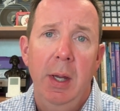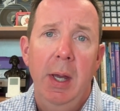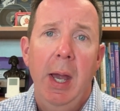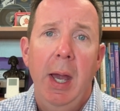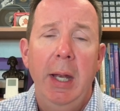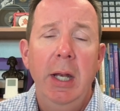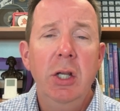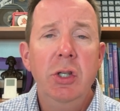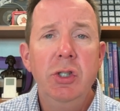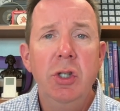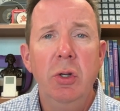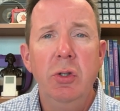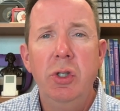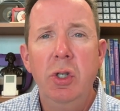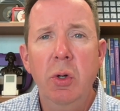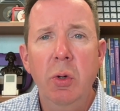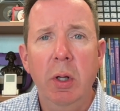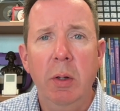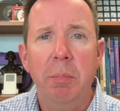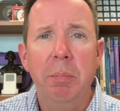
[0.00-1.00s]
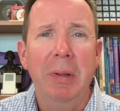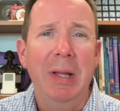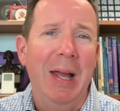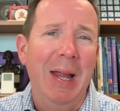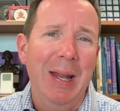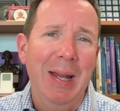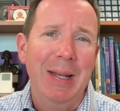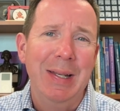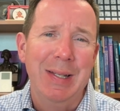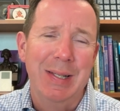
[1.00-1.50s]
And in so doing,
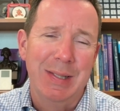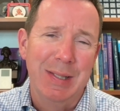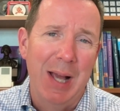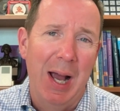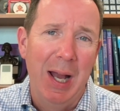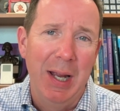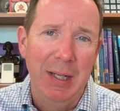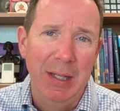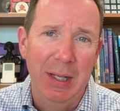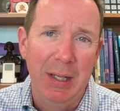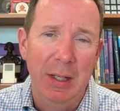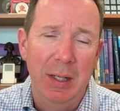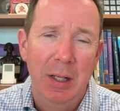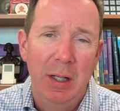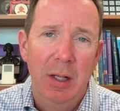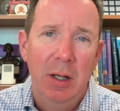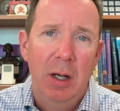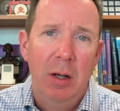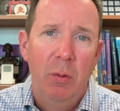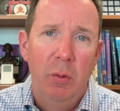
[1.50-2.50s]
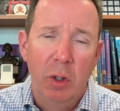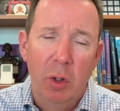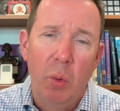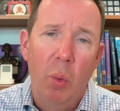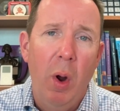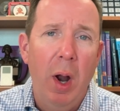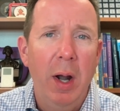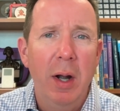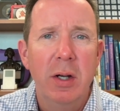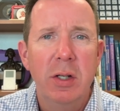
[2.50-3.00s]
planning and designing
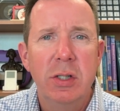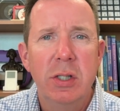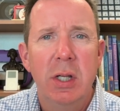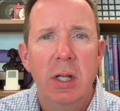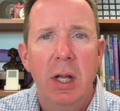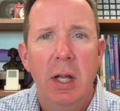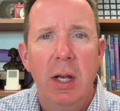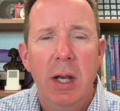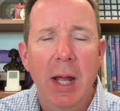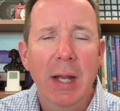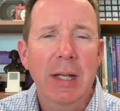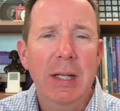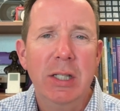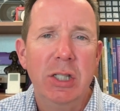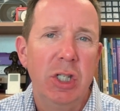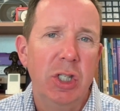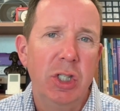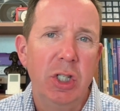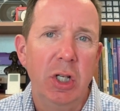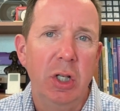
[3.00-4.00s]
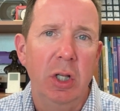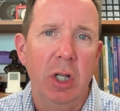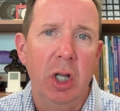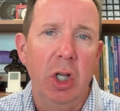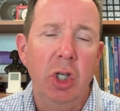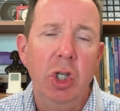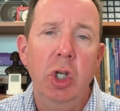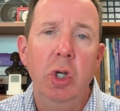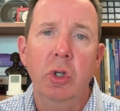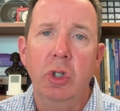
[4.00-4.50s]
requires not necessarily a
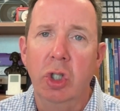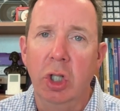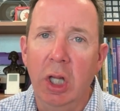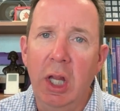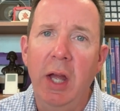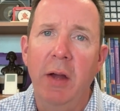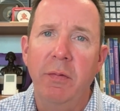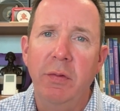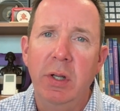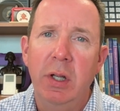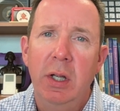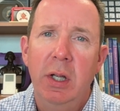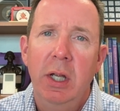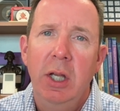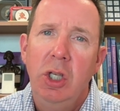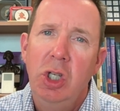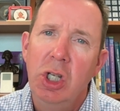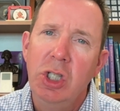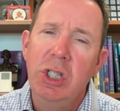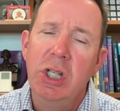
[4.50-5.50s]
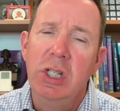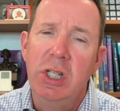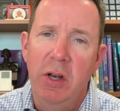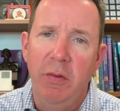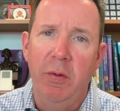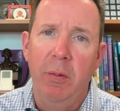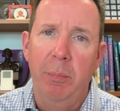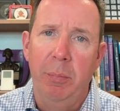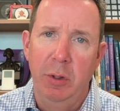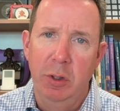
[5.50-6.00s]
huge lift, just a
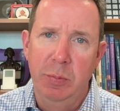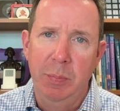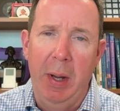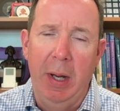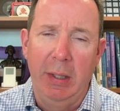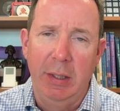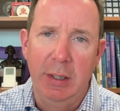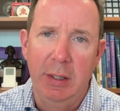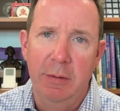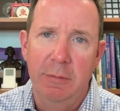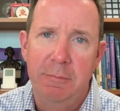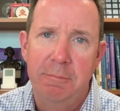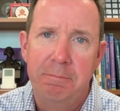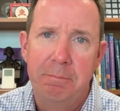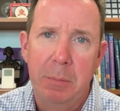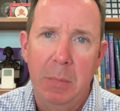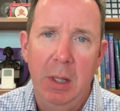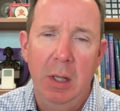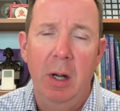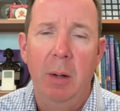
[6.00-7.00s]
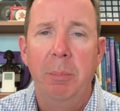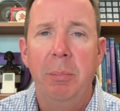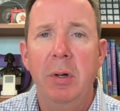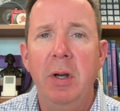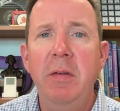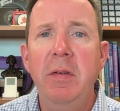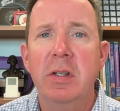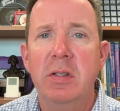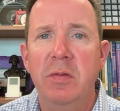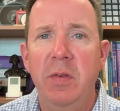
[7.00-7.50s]
different perspective. In our
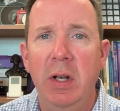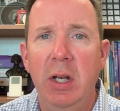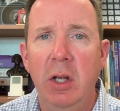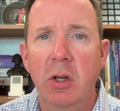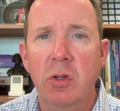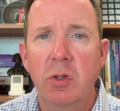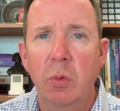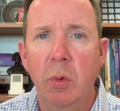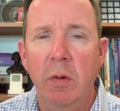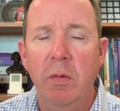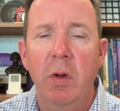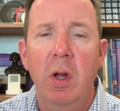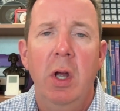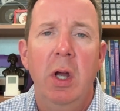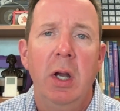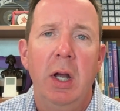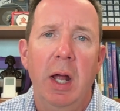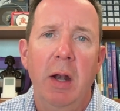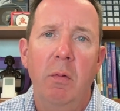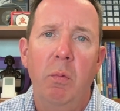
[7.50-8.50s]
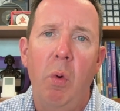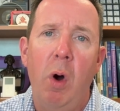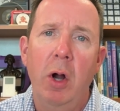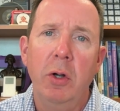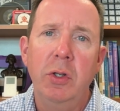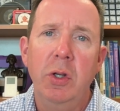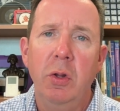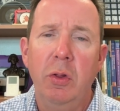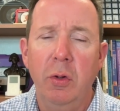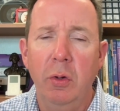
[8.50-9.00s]
previous videos, we've kind of
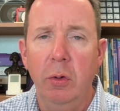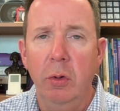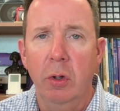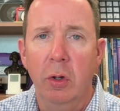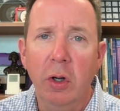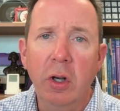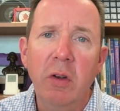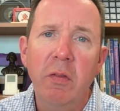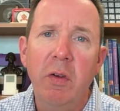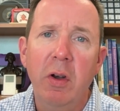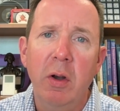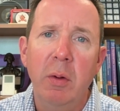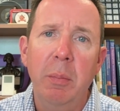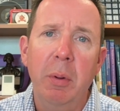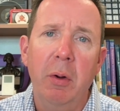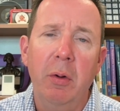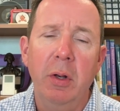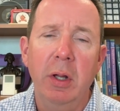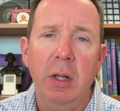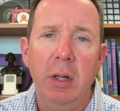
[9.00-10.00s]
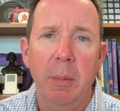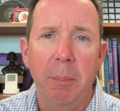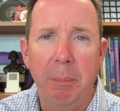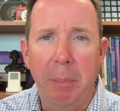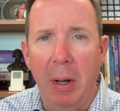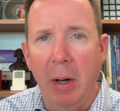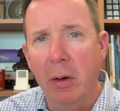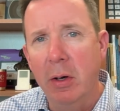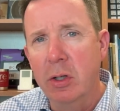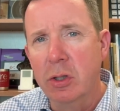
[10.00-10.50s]
walked you through learning variability, the
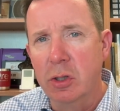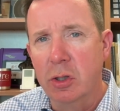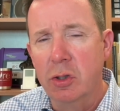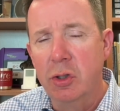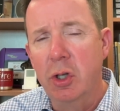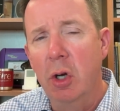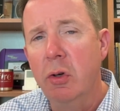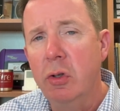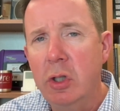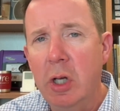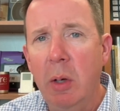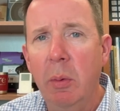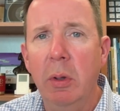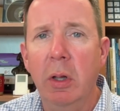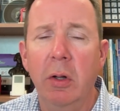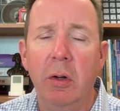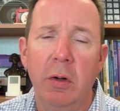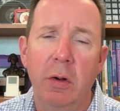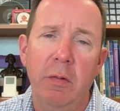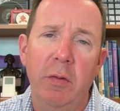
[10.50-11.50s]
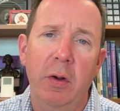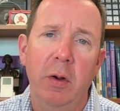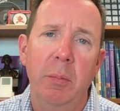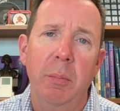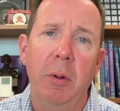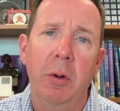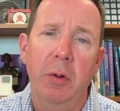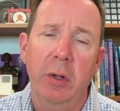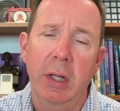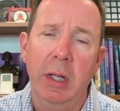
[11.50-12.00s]
barriers associated with learning
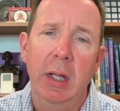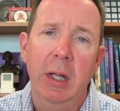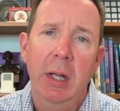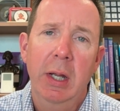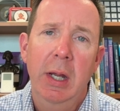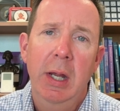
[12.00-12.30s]
variability,